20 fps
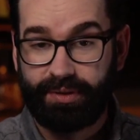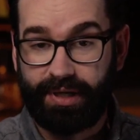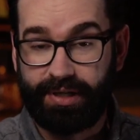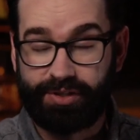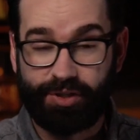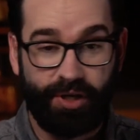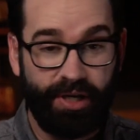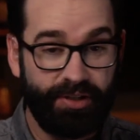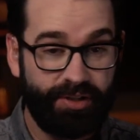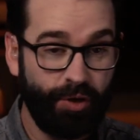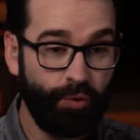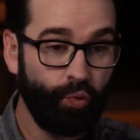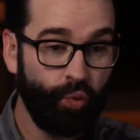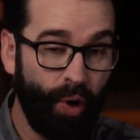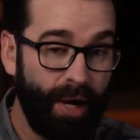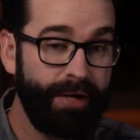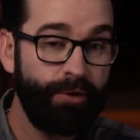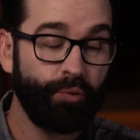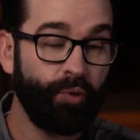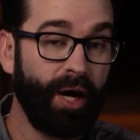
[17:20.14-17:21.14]
It's a
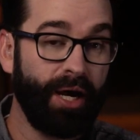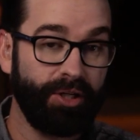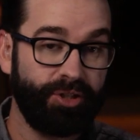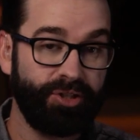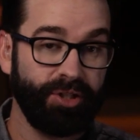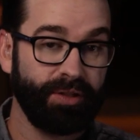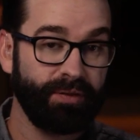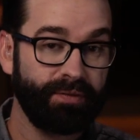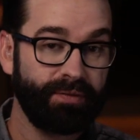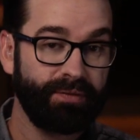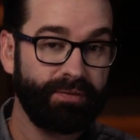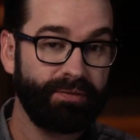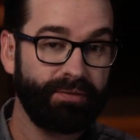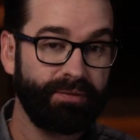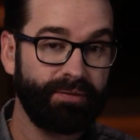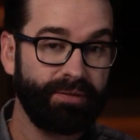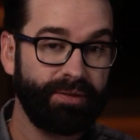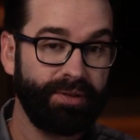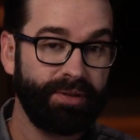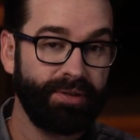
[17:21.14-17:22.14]
whitewashing.
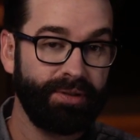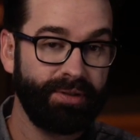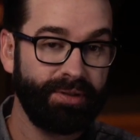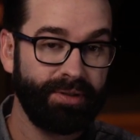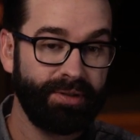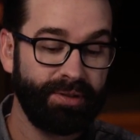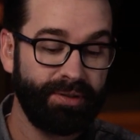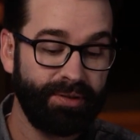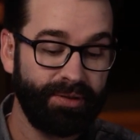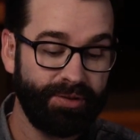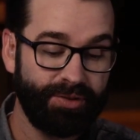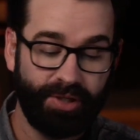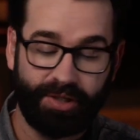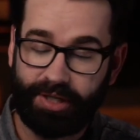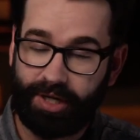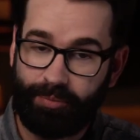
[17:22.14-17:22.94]
So